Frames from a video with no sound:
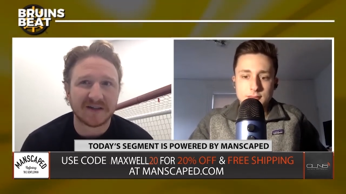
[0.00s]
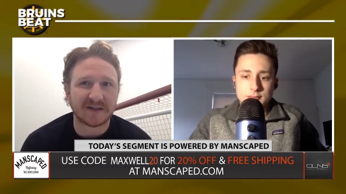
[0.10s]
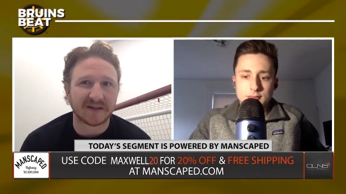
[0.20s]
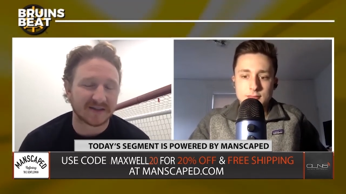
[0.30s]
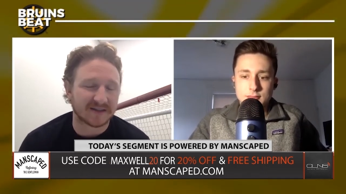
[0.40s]

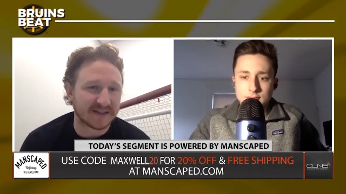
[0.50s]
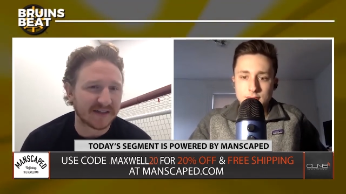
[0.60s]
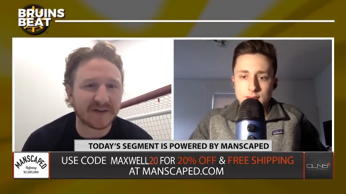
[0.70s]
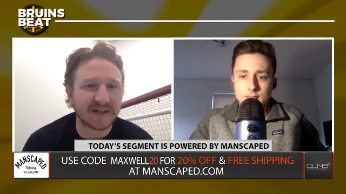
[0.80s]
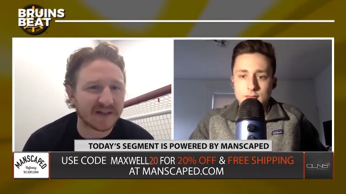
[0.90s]
Speaker 1: like a
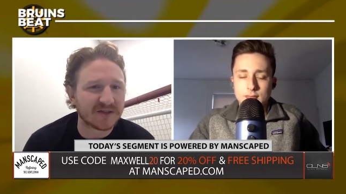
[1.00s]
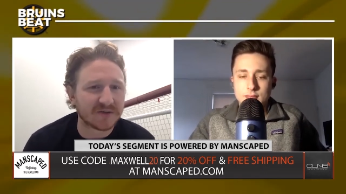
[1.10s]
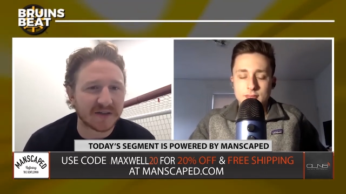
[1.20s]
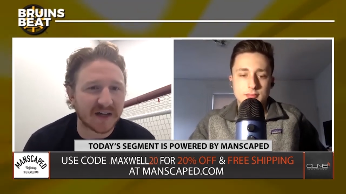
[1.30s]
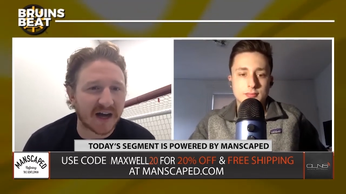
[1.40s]
significant
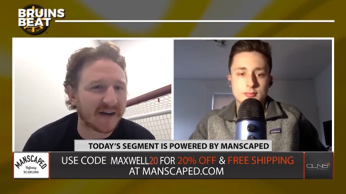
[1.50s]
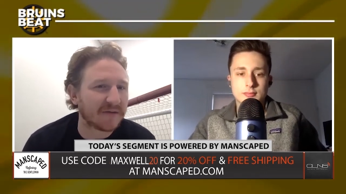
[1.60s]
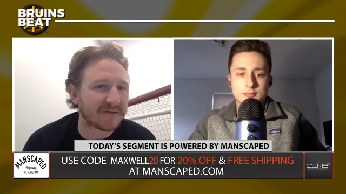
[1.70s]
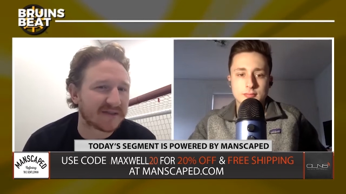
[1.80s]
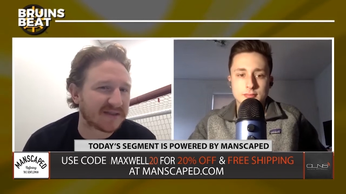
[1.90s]
injury, I
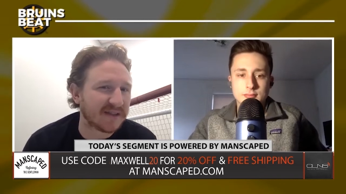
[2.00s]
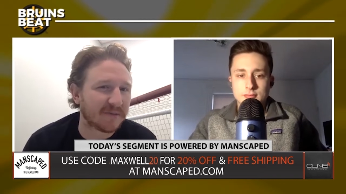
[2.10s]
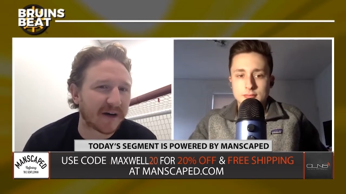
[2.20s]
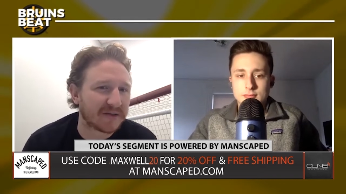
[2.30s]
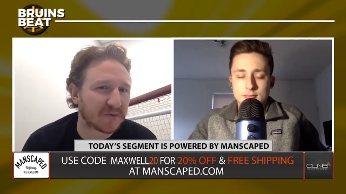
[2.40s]
don't see
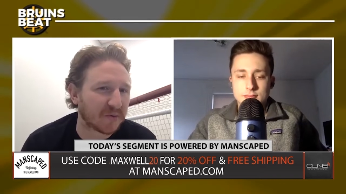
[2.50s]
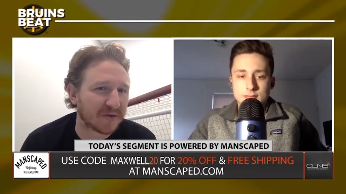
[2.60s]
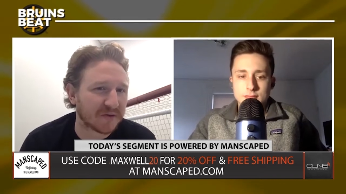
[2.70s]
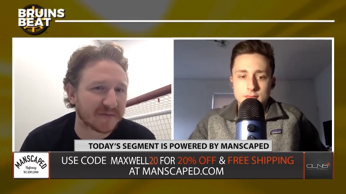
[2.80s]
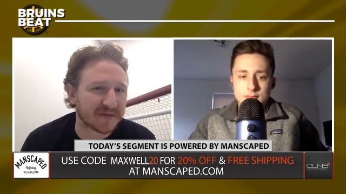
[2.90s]
why Torey
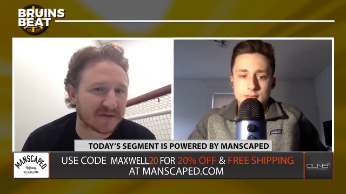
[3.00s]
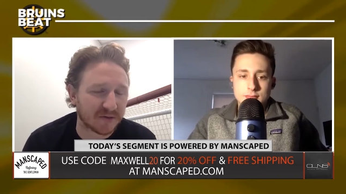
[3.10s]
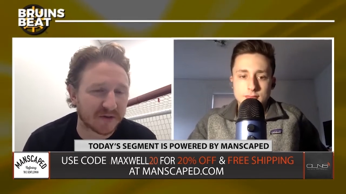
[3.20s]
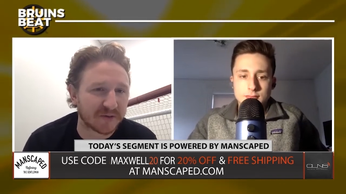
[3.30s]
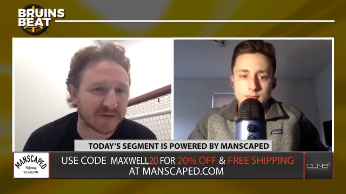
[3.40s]
Krug's
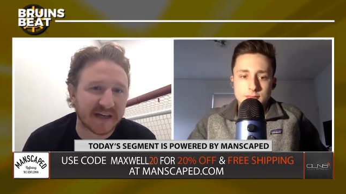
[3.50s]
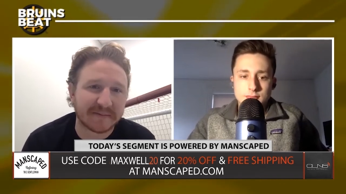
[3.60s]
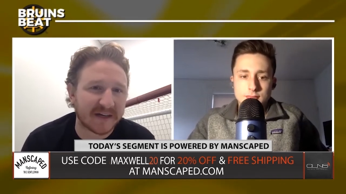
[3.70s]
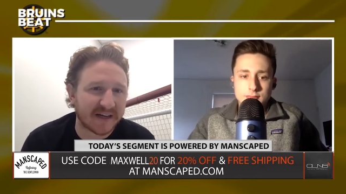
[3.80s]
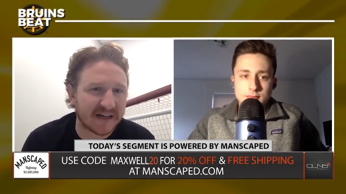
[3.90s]
Torey Krug's
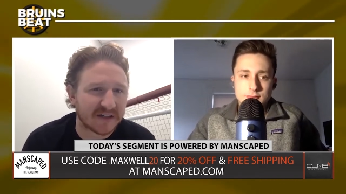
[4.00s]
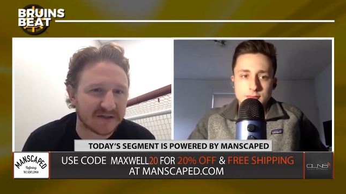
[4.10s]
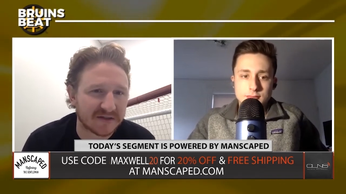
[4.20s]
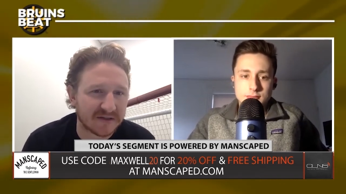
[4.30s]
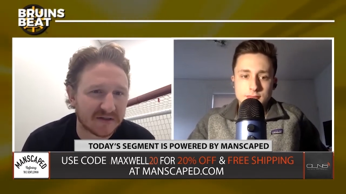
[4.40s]
game can't
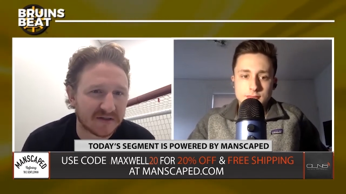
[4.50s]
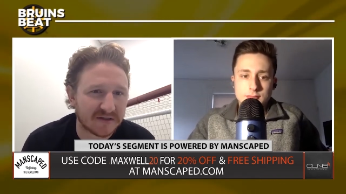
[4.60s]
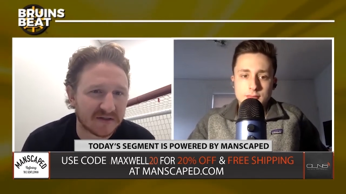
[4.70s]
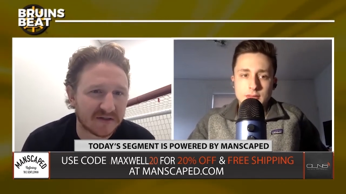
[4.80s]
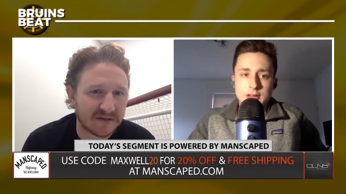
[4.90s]
age.
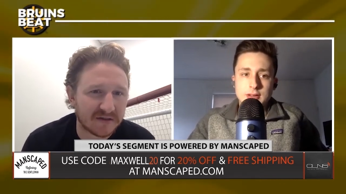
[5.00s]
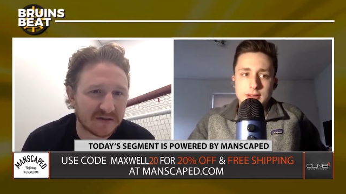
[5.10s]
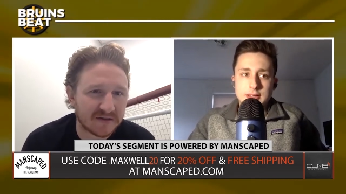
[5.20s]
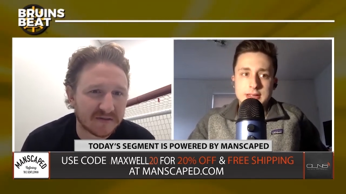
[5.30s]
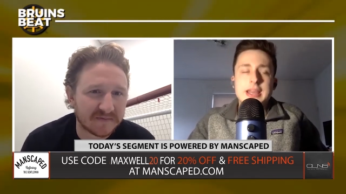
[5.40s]

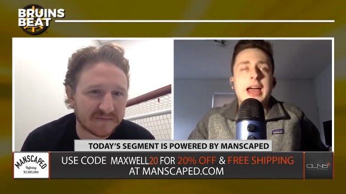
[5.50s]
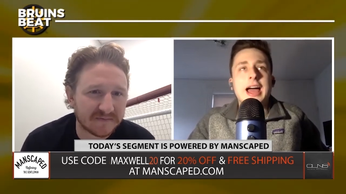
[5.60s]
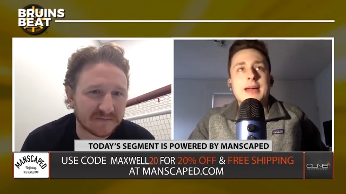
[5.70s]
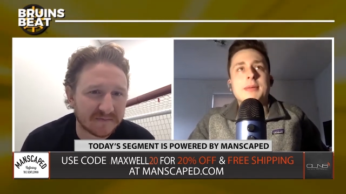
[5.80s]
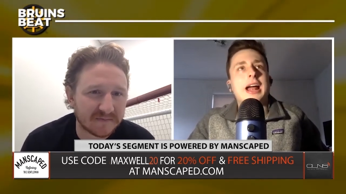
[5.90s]
Speaker 2: Yeah,
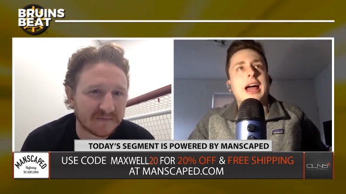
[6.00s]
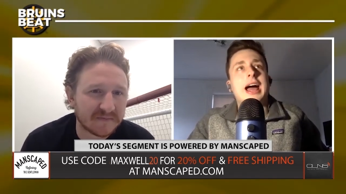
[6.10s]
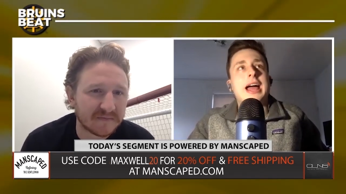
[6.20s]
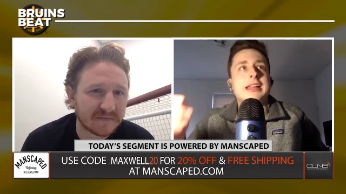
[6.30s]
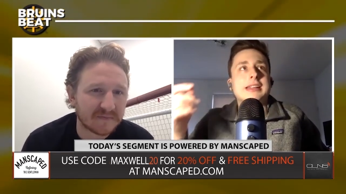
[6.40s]
I mean, I,
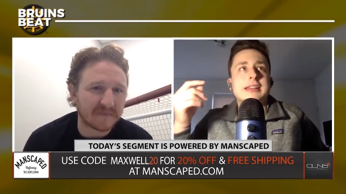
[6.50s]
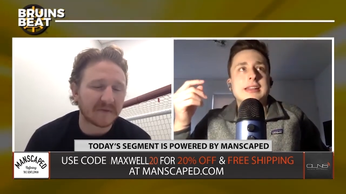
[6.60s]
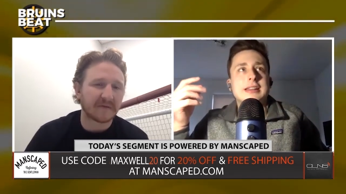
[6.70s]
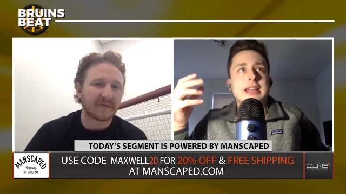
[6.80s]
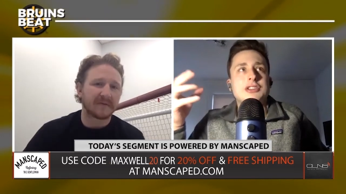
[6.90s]
I
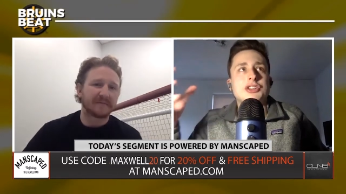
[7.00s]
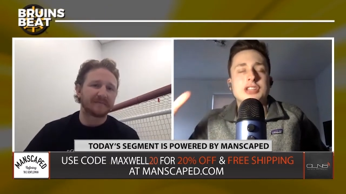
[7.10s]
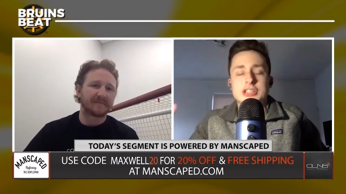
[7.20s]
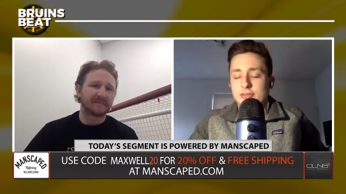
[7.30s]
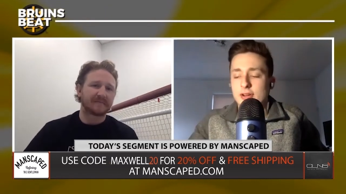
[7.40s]
it's
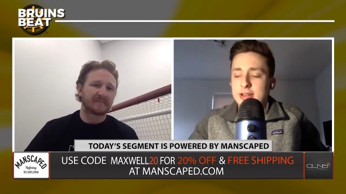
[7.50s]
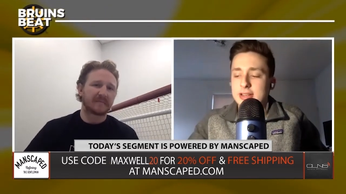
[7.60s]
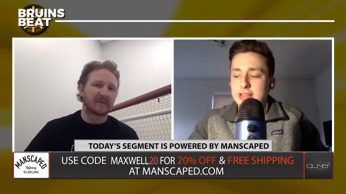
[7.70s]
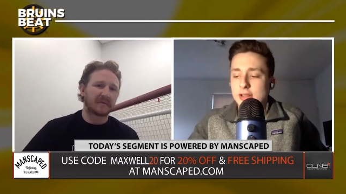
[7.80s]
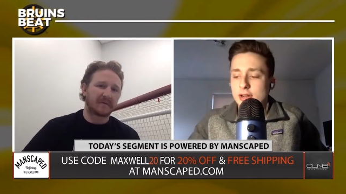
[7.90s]
just it's funny
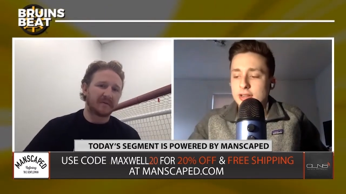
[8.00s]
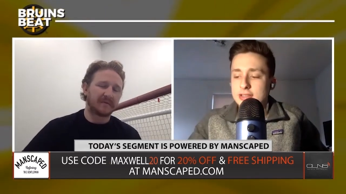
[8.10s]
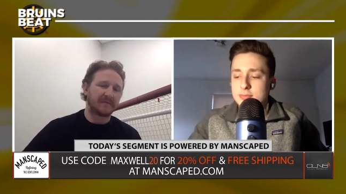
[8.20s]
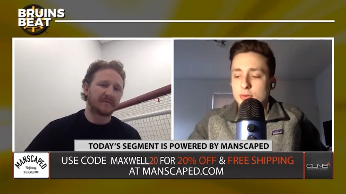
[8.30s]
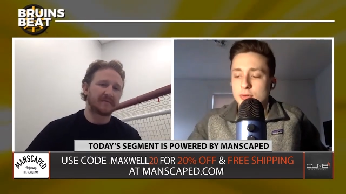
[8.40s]
because I look at
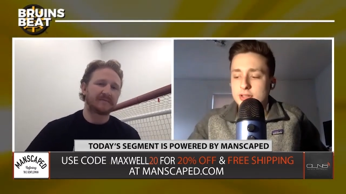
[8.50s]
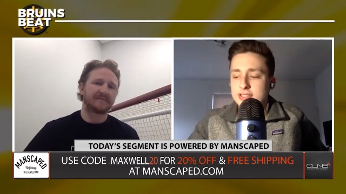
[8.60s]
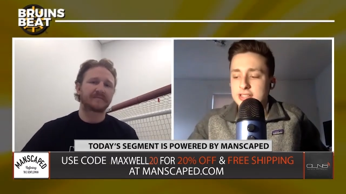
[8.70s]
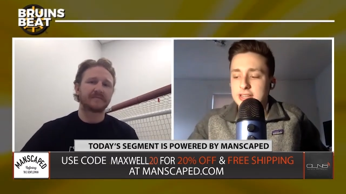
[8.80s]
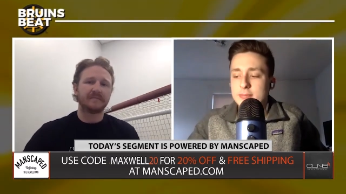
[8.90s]
this
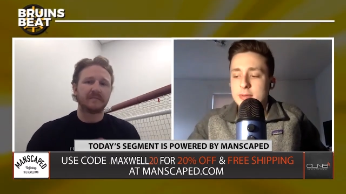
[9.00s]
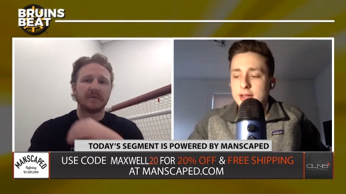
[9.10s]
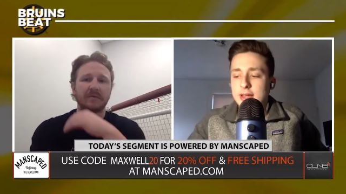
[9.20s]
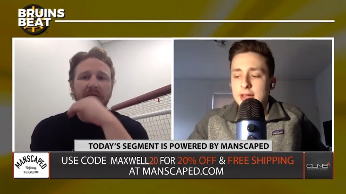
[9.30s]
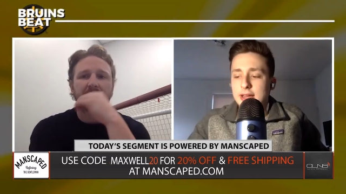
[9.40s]
Bruins team,
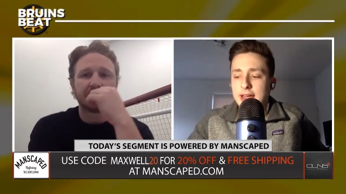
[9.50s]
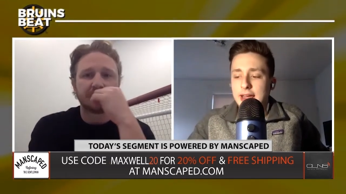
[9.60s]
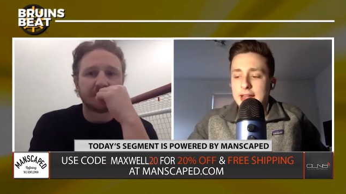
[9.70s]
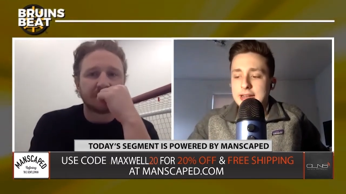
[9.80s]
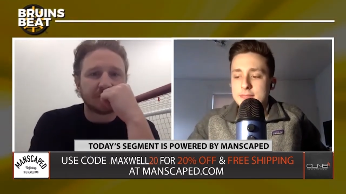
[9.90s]

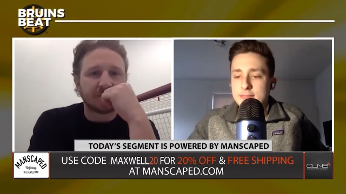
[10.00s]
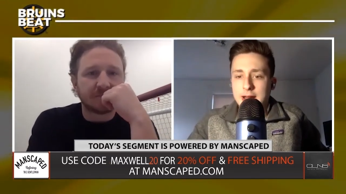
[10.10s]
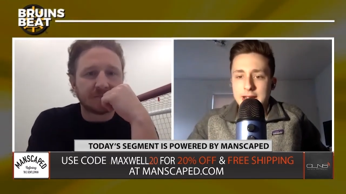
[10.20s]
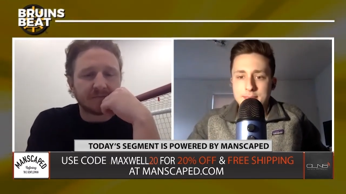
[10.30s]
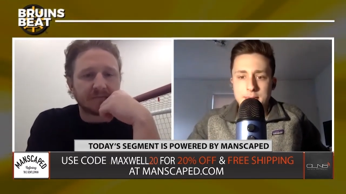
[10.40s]
and
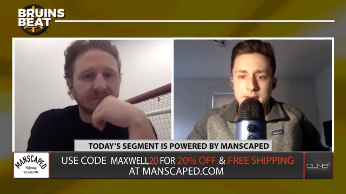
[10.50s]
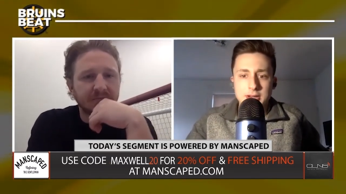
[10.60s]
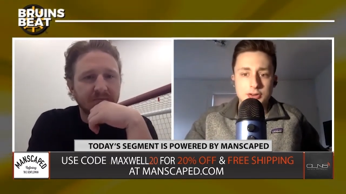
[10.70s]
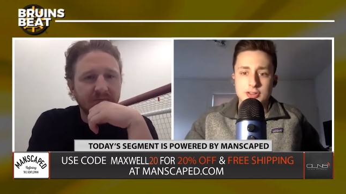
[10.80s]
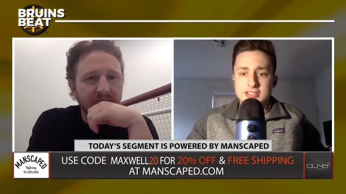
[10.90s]
my
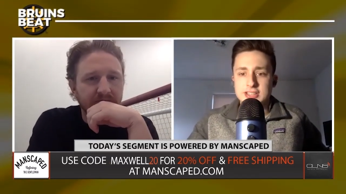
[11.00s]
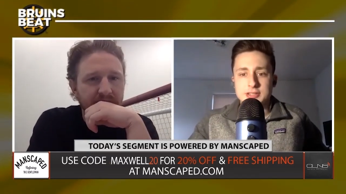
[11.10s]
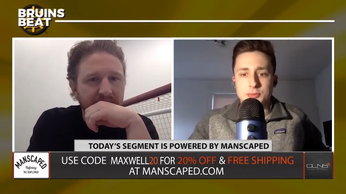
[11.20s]
opinion during the season